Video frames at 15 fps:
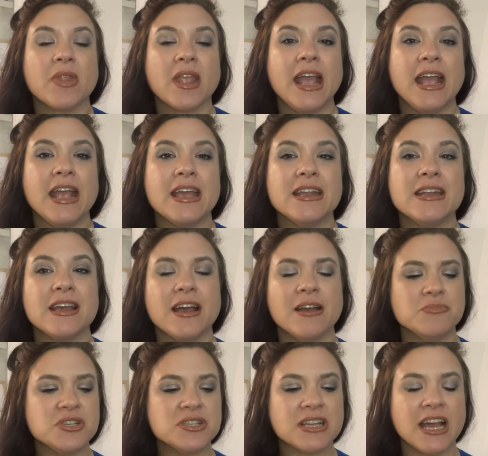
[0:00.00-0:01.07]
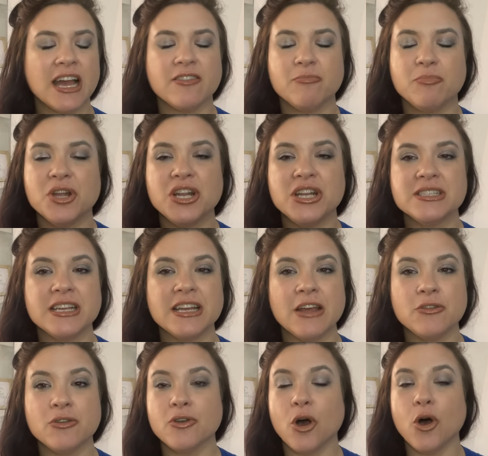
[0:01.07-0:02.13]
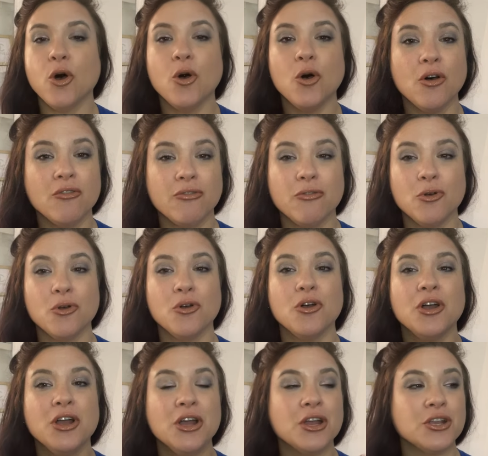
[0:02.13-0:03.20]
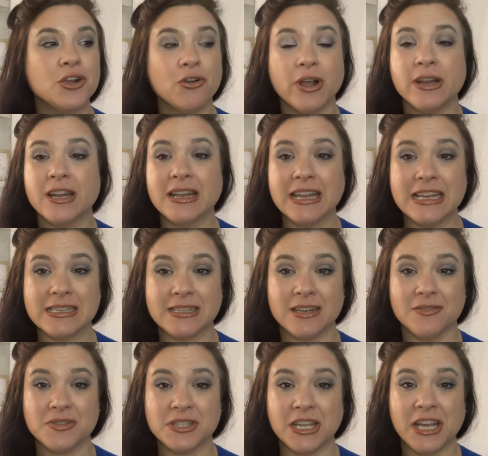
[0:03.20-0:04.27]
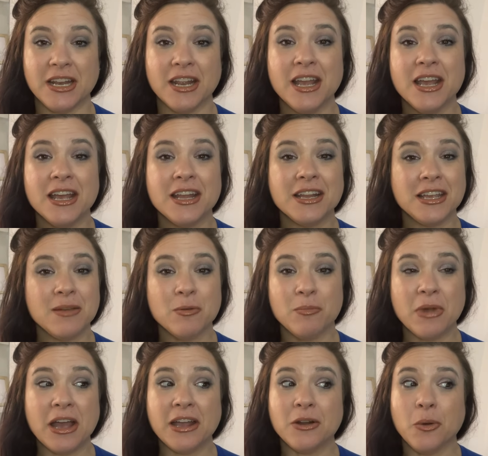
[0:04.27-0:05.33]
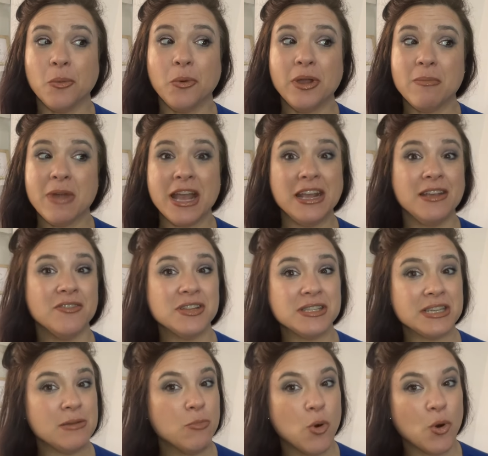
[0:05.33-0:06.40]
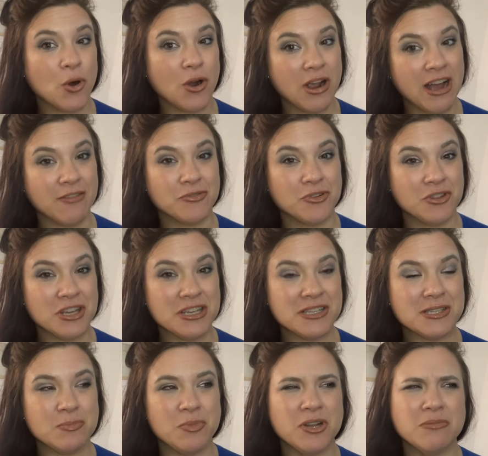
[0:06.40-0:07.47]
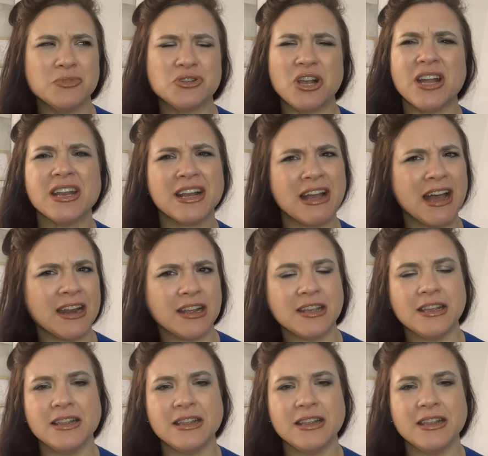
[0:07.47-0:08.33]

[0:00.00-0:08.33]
And I'm just kind of putting together the whole full curated list that I've seen. Keep in mind, we may even see more after this, but I'm trying to kind of